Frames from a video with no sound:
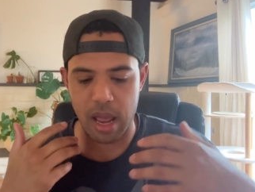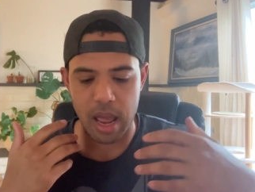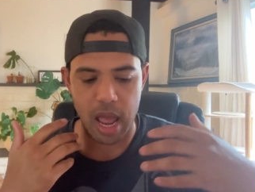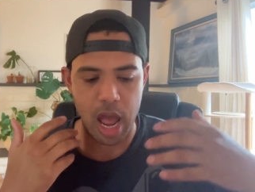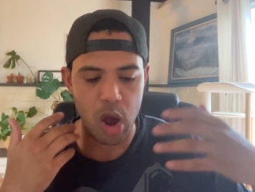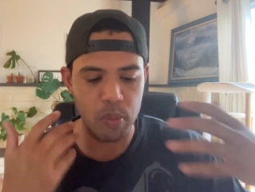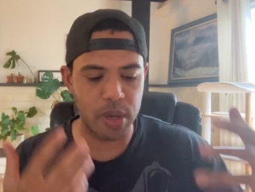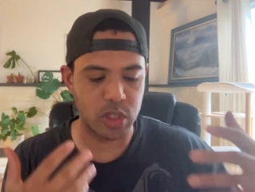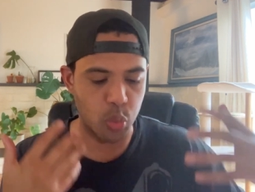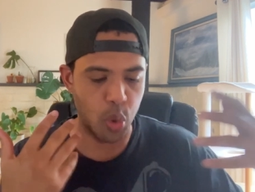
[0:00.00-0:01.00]
how
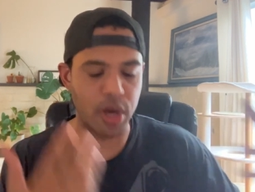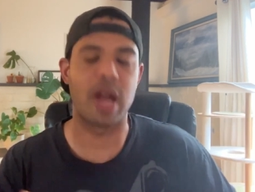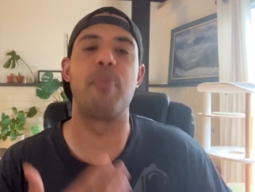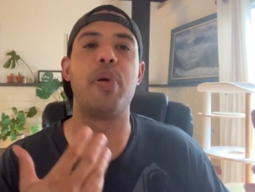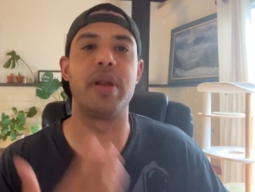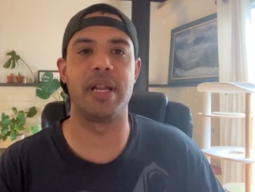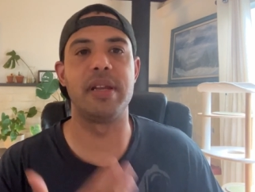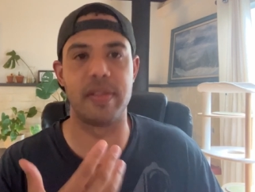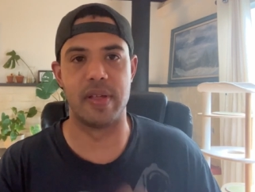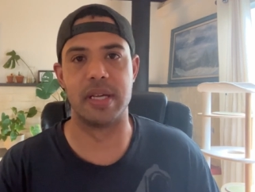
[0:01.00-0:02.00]
much work I put
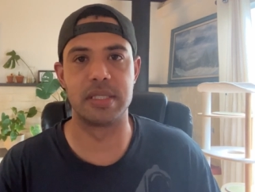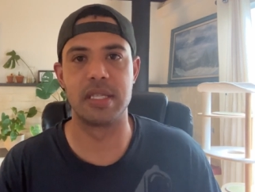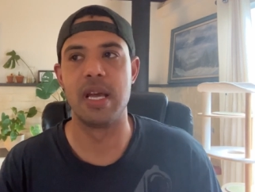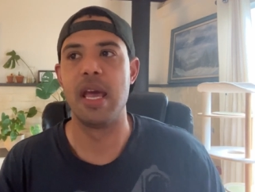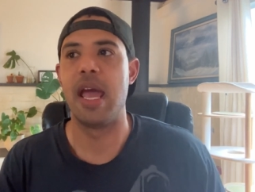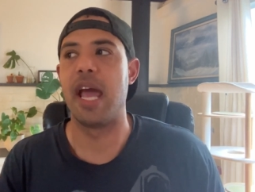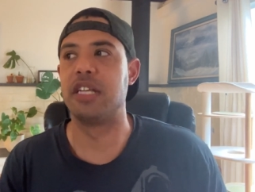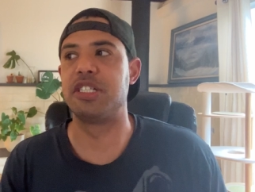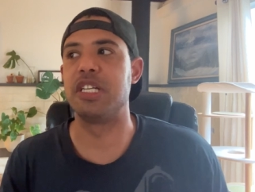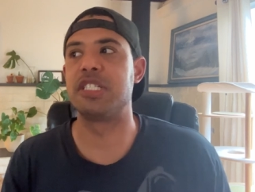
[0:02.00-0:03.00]
into this, and
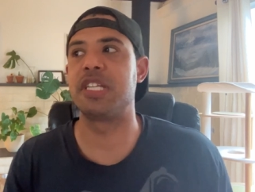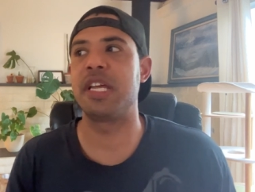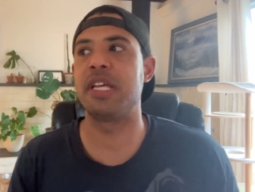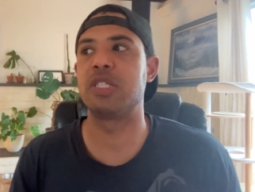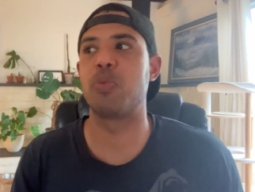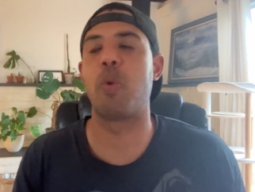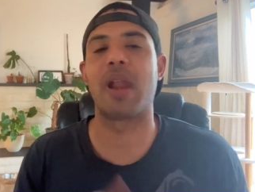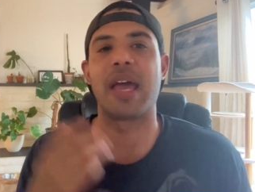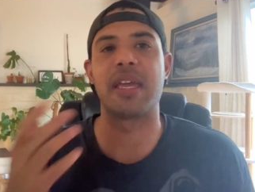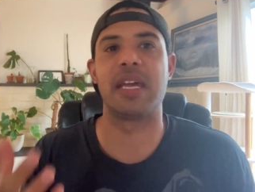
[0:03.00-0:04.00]
she sees what
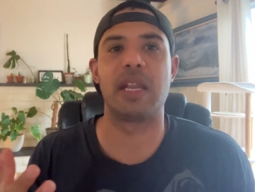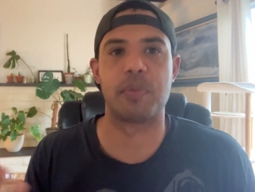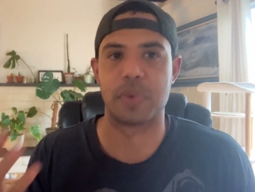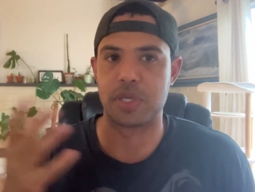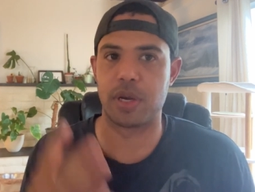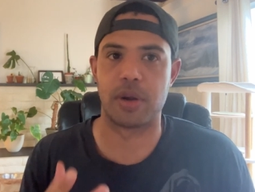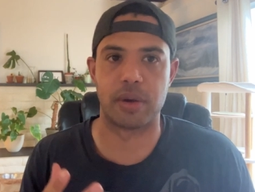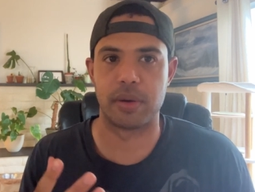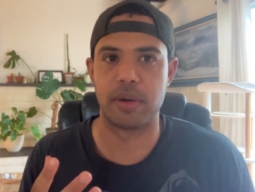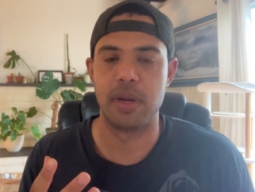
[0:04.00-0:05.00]
I get in
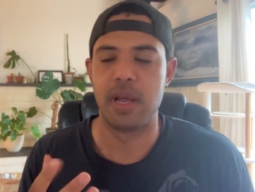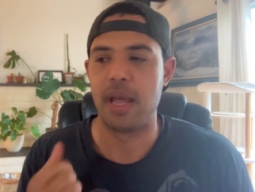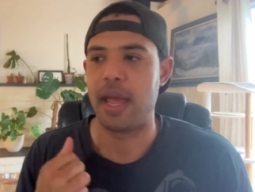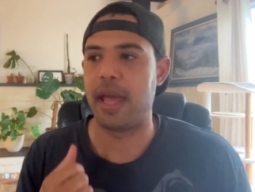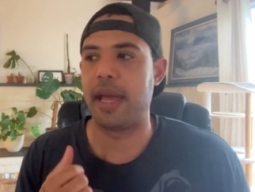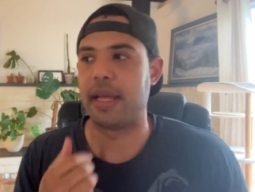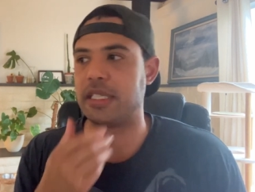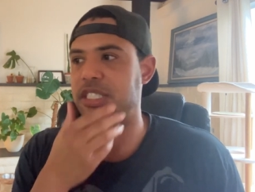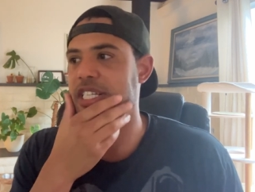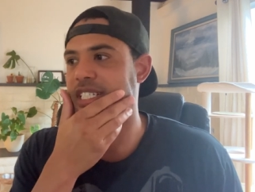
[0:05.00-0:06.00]
return.
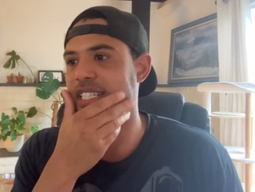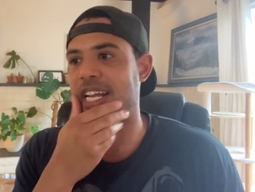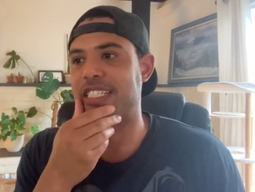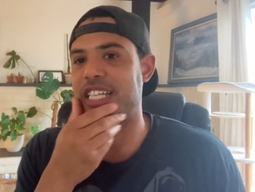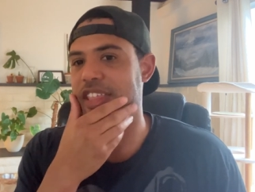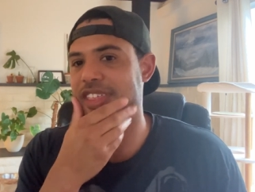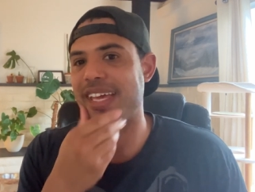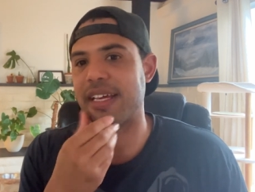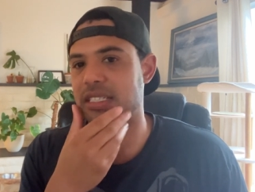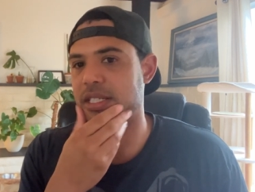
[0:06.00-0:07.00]
And, she's, and she
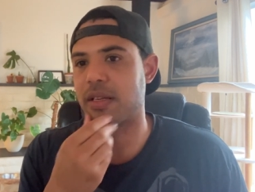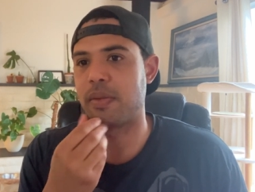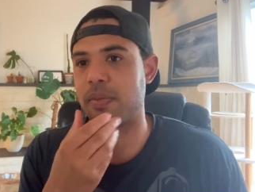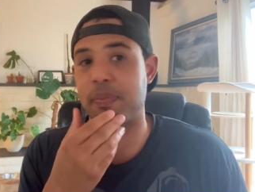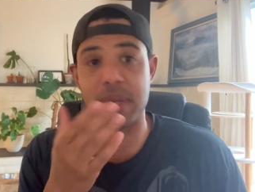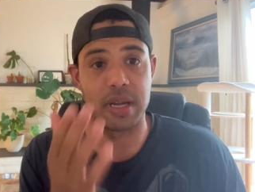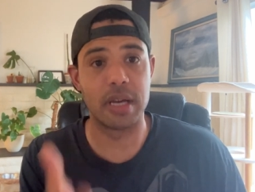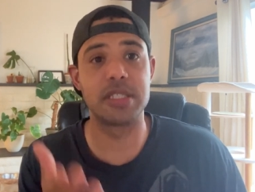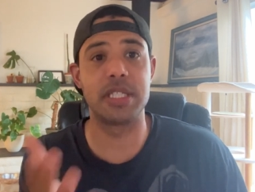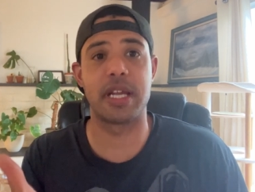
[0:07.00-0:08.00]
thinks,
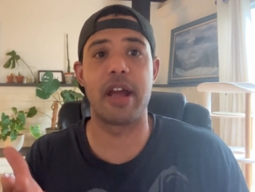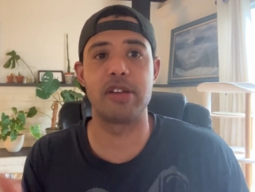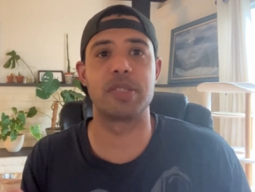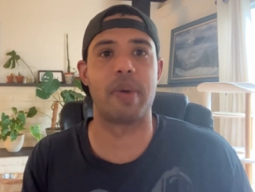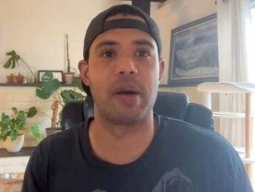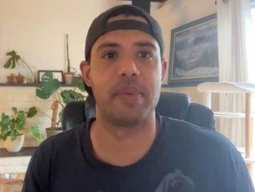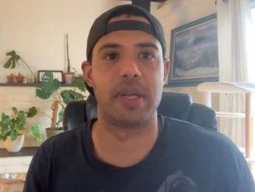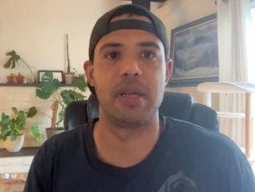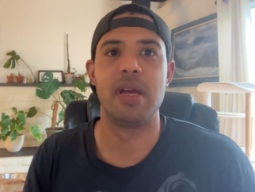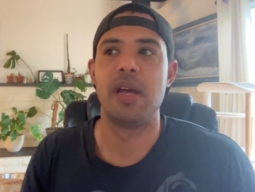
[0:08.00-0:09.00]
because she cares about me,